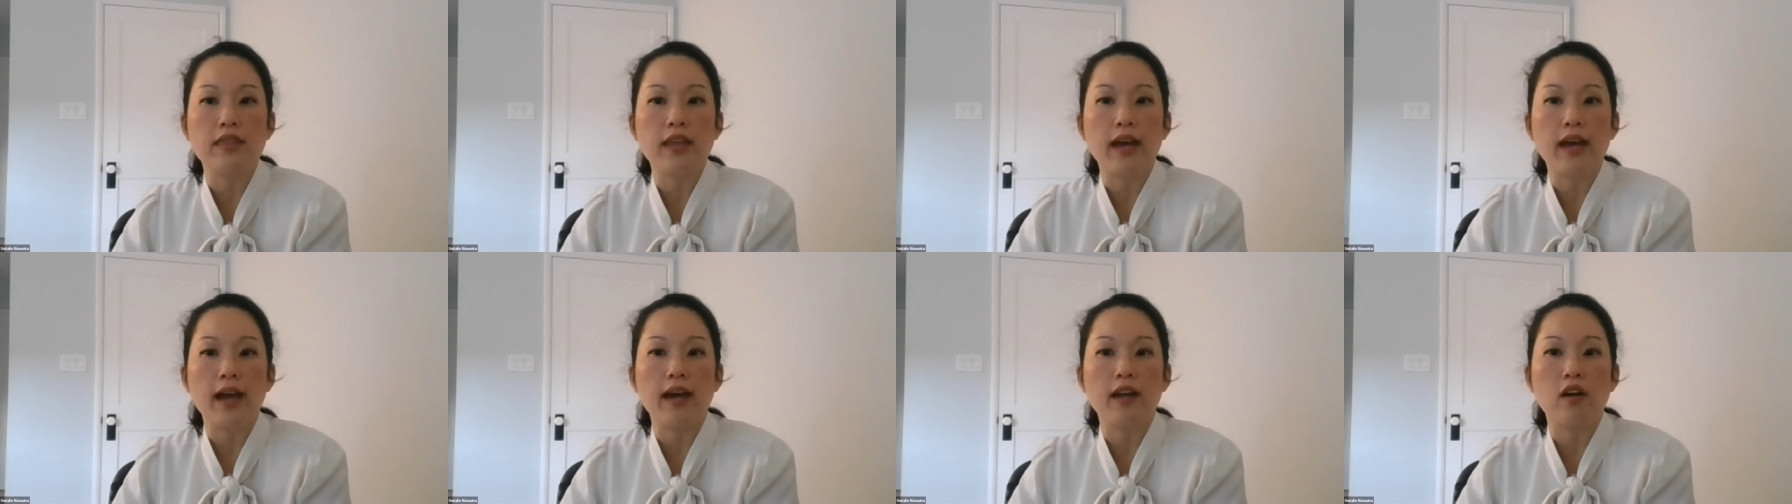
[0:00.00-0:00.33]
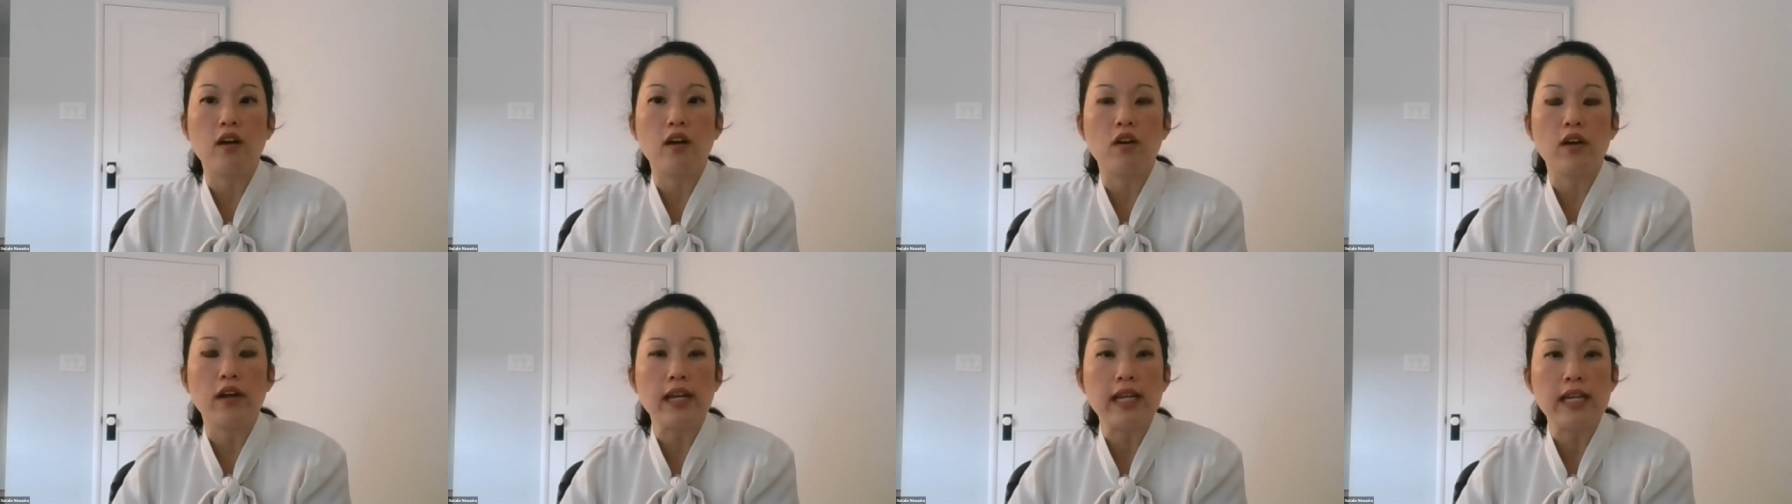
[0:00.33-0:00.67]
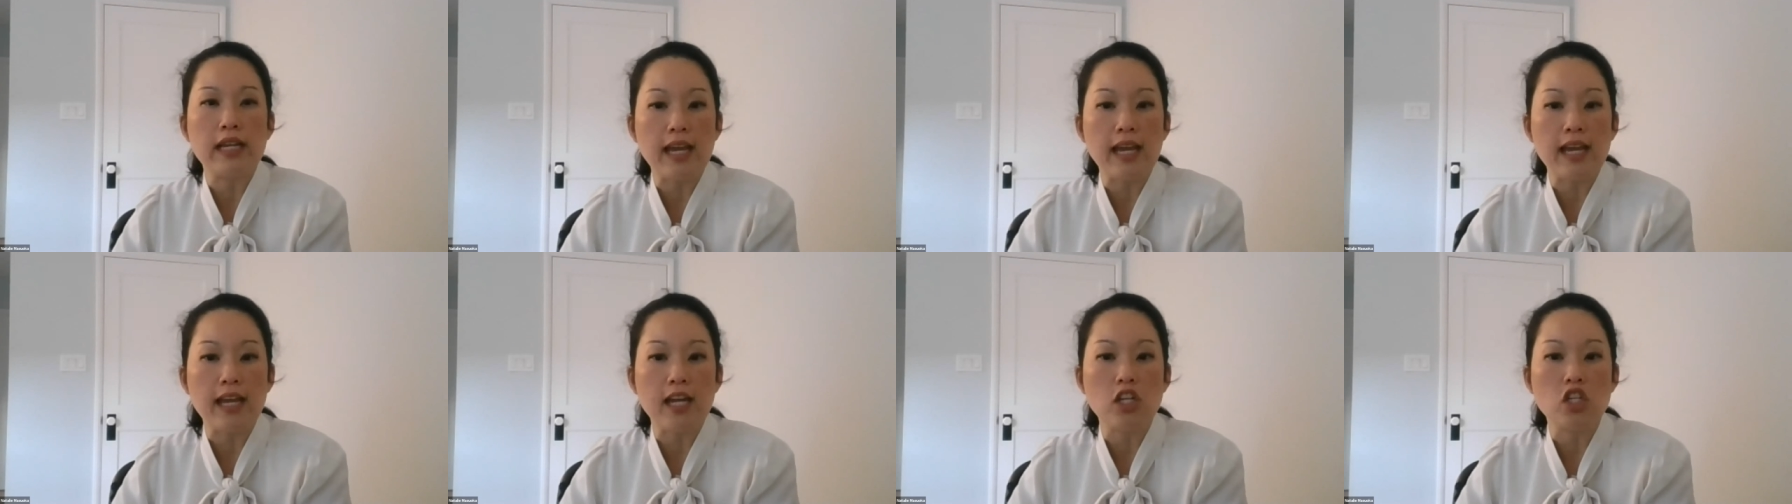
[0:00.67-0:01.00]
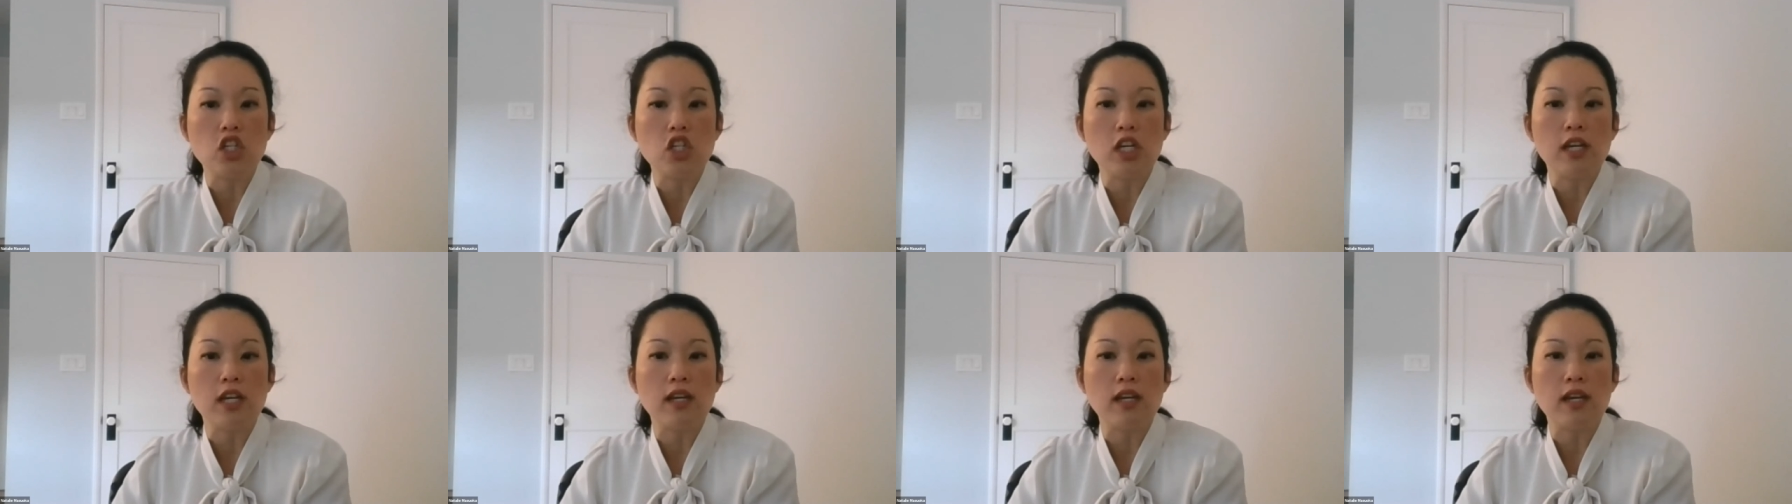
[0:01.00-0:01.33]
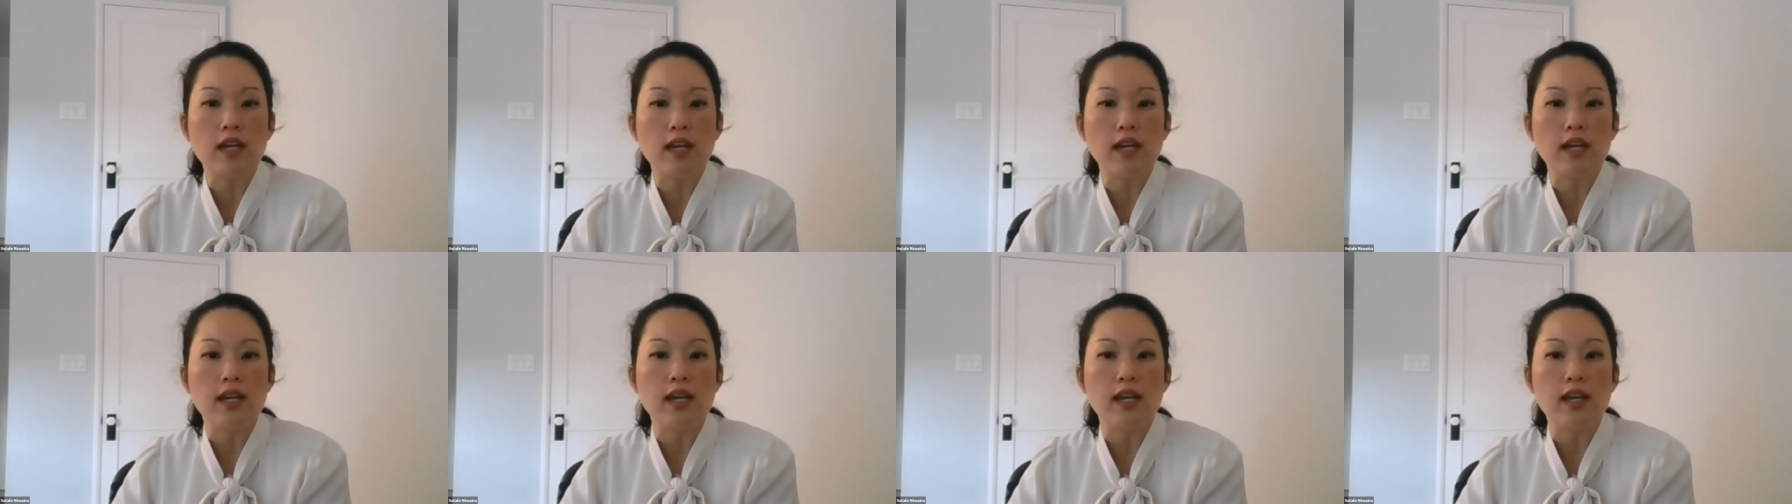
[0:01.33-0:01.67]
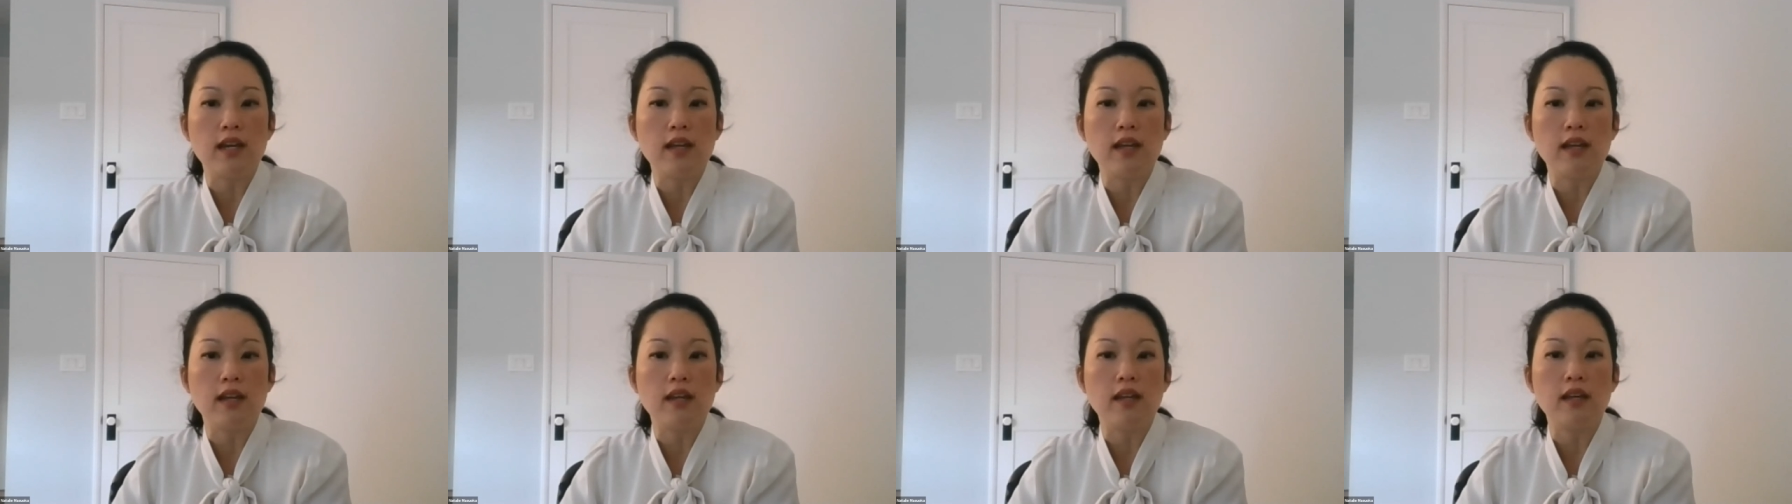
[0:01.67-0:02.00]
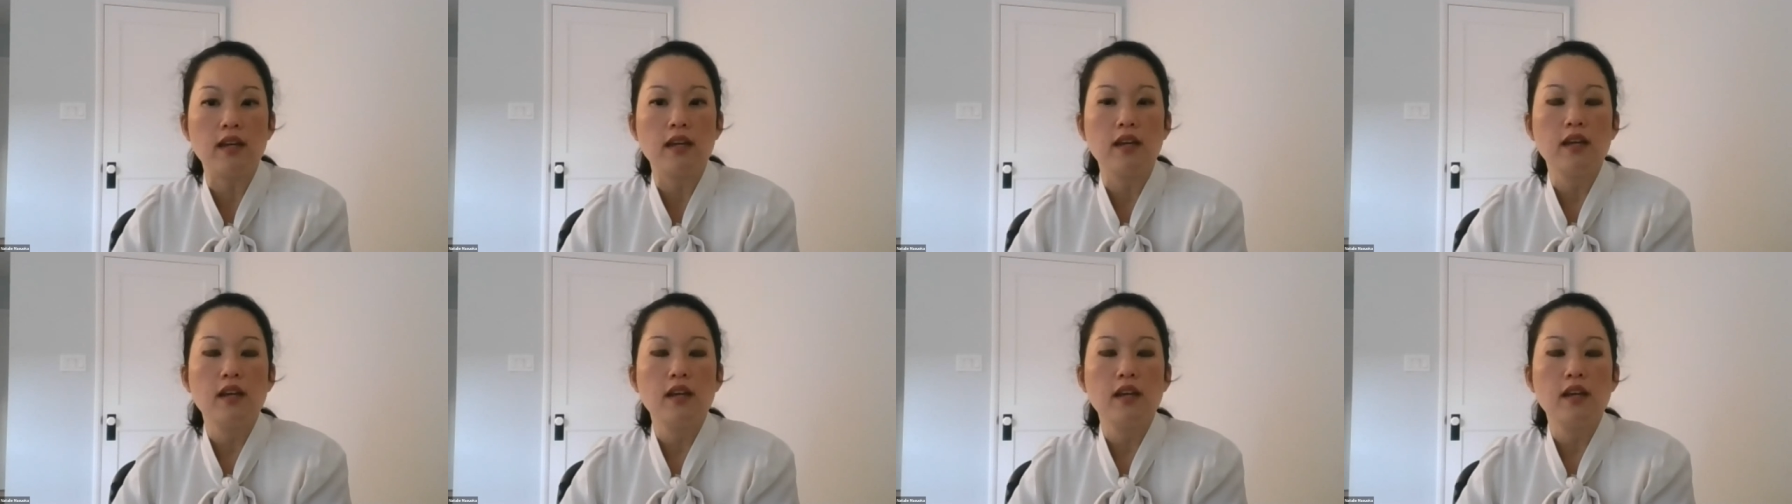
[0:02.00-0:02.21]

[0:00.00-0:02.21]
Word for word: that are engaging in